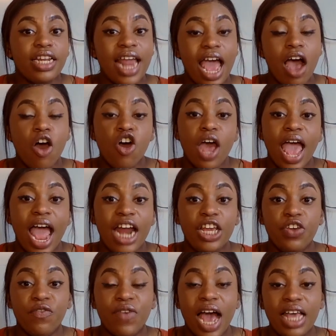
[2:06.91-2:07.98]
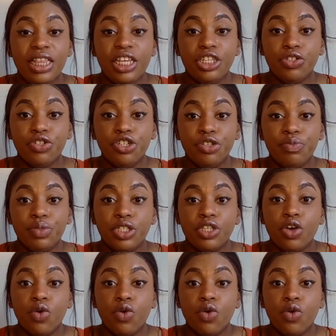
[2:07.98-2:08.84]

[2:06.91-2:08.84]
Now, how do you find these groups?